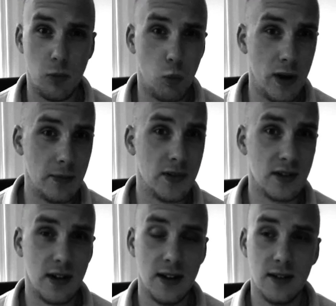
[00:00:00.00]

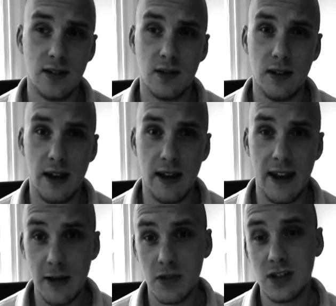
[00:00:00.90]
websites, uh,
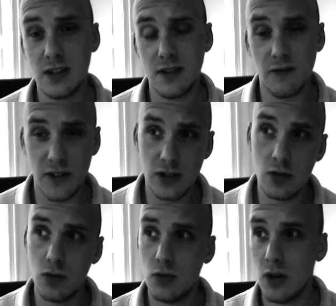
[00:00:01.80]
images,
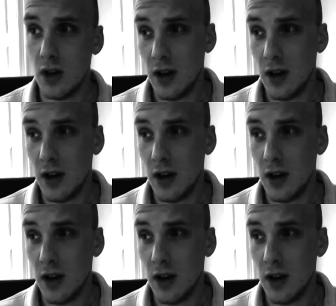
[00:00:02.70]
video,